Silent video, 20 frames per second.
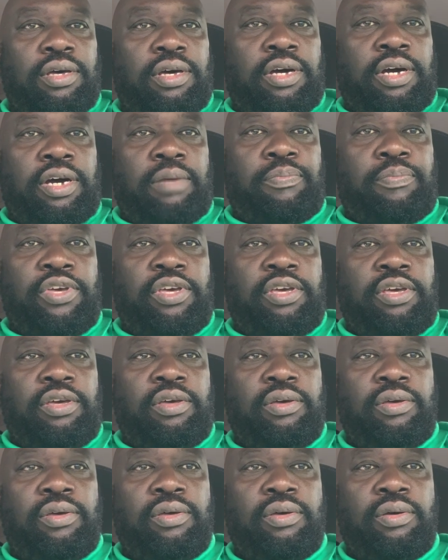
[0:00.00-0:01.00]
happy
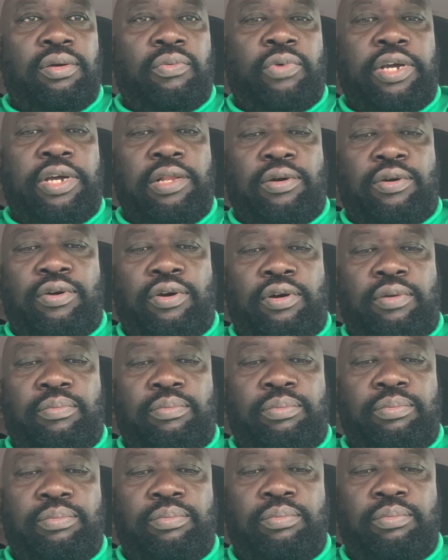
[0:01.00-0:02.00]

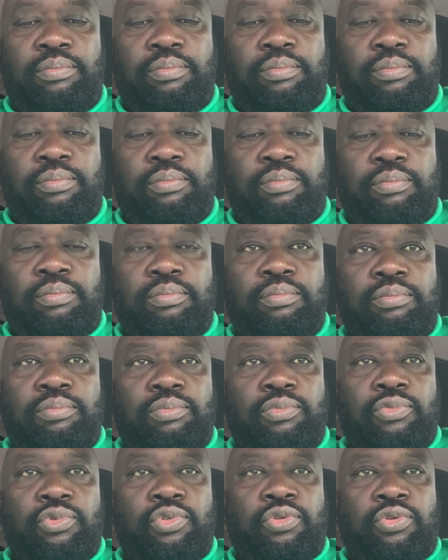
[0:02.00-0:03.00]
welcome
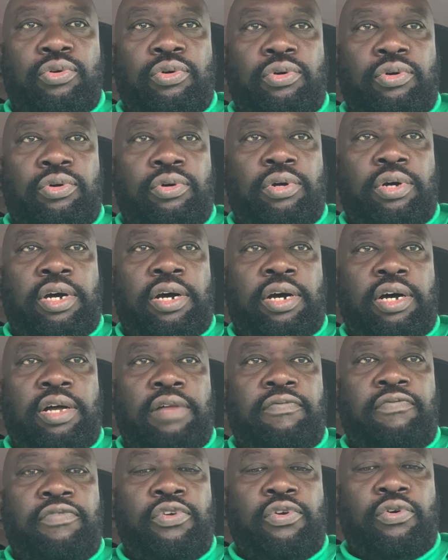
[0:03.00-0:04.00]
to
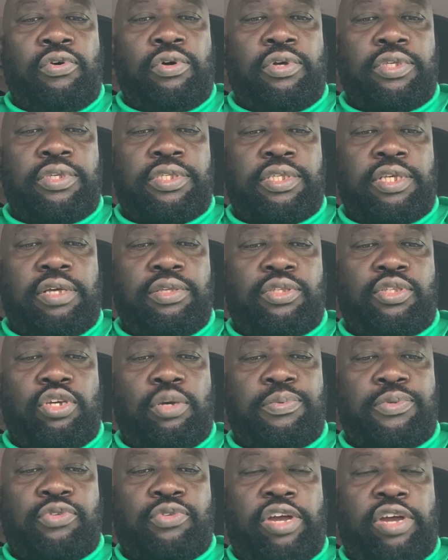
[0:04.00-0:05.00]
all viewers and
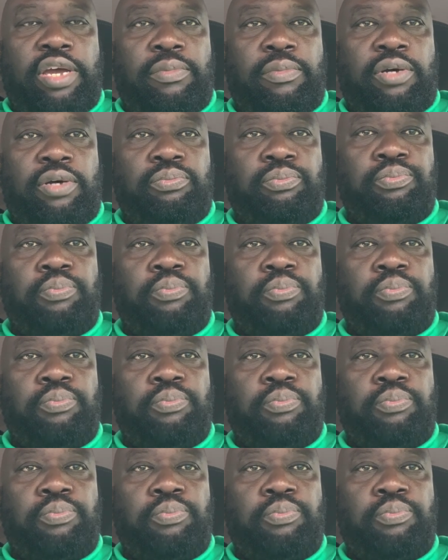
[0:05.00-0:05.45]
subscribers.